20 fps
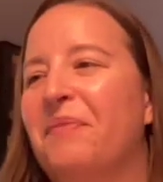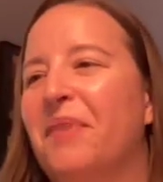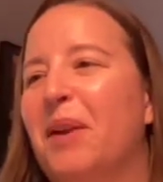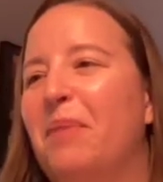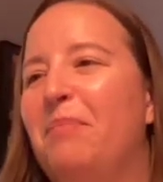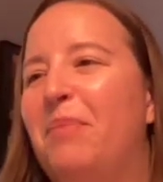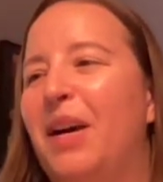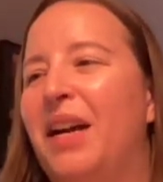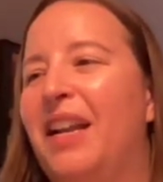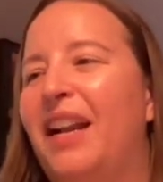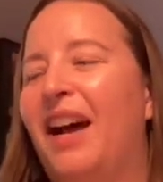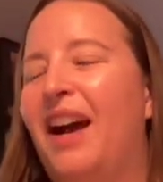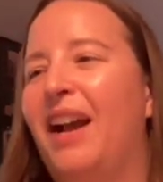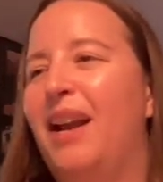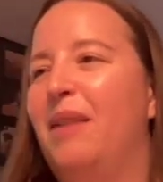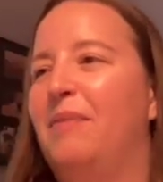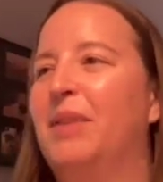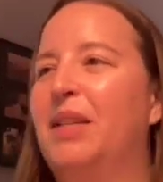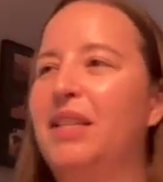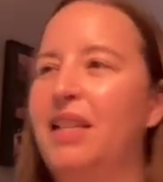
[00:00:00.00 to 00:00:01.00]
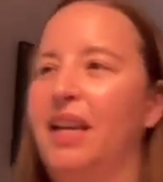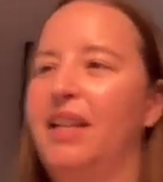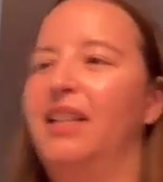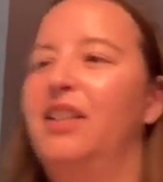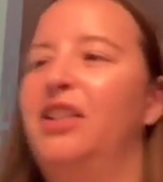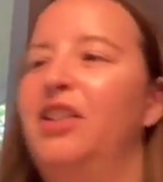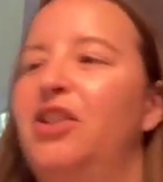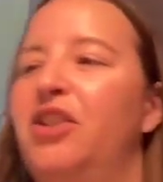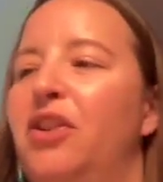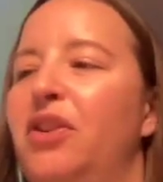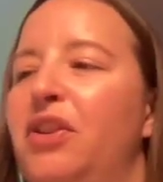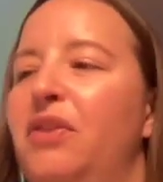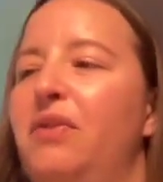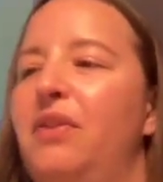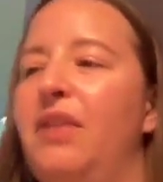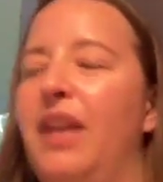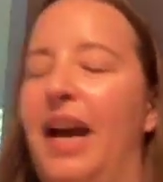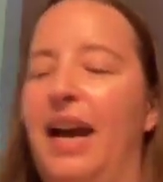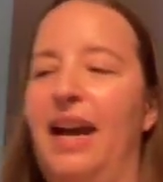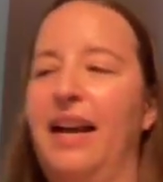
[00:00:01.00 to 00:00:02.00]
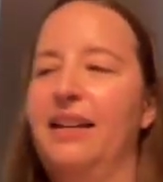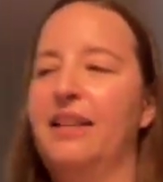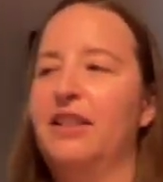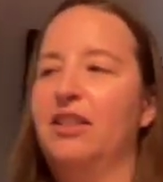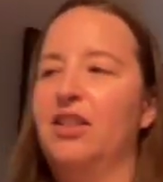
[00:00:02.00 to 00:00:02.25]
But I am excited to show you that.